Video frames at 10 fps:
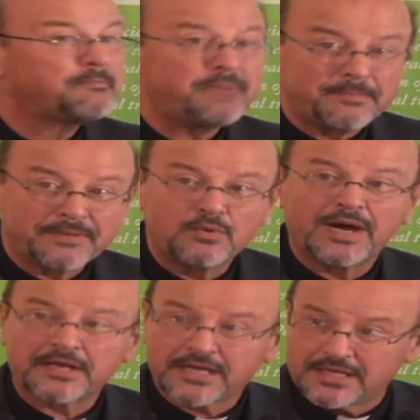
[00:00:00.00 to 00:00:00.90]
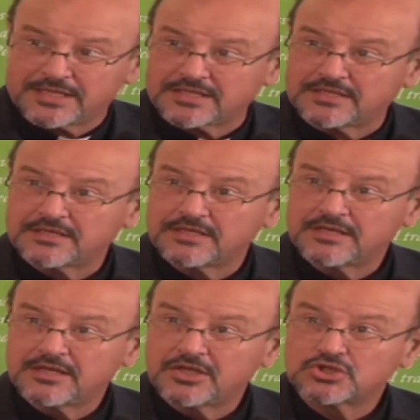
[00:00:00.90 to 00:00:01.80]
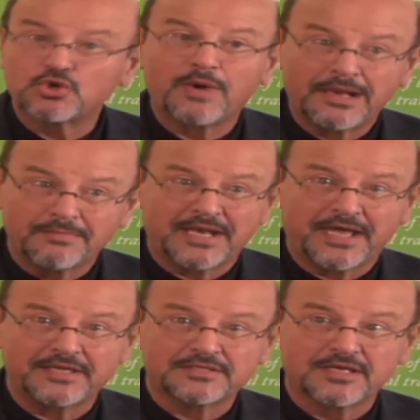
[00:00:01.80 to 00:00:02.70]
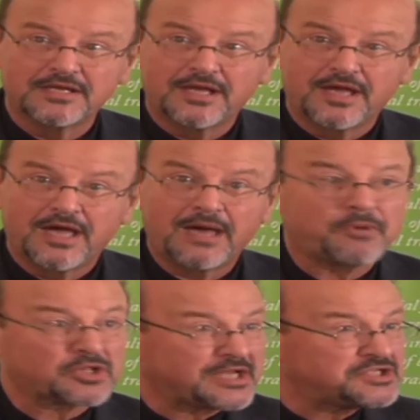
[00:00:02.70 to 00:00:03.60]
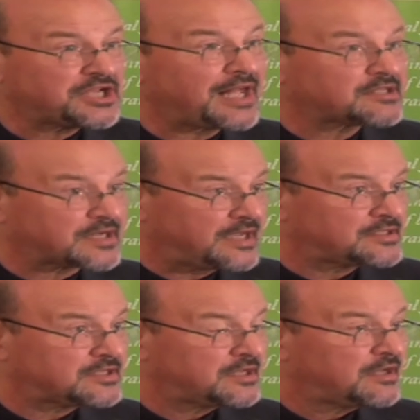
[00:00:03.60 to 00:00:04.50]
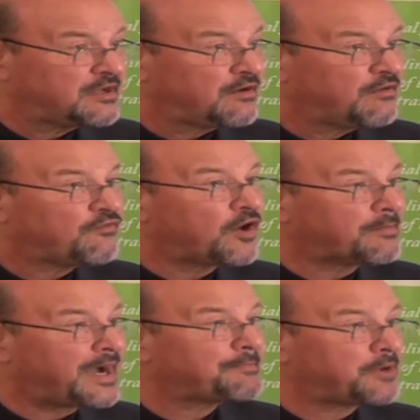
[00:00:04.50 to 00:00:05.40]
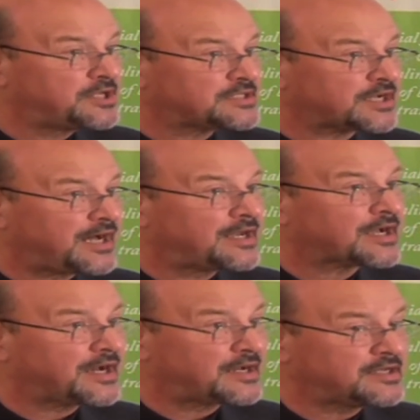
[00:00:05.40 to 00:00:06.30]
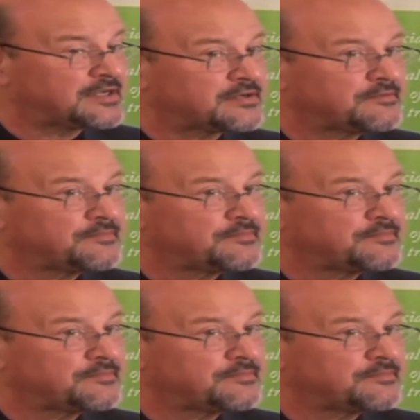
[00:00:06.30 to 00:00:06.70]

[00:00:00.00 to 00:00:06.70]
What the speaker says: People were killed to eliminate a potential threat for my political career.